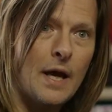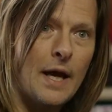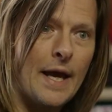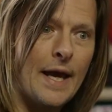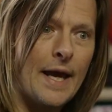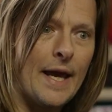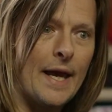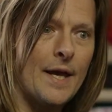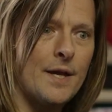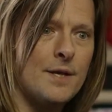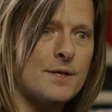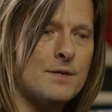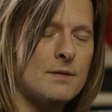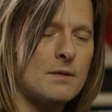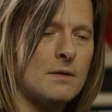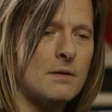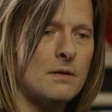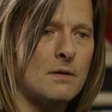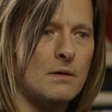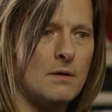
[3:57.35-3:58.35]
And
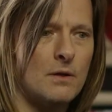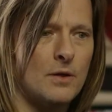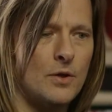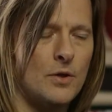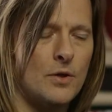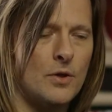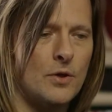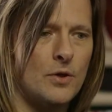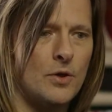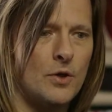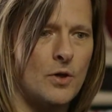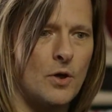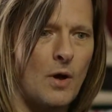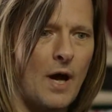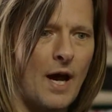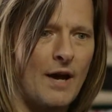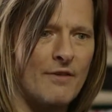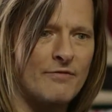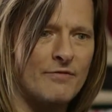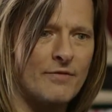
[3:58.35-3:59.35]

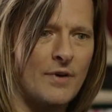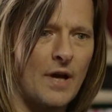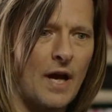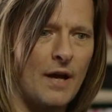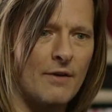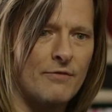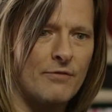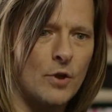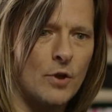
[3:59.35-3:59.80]
I've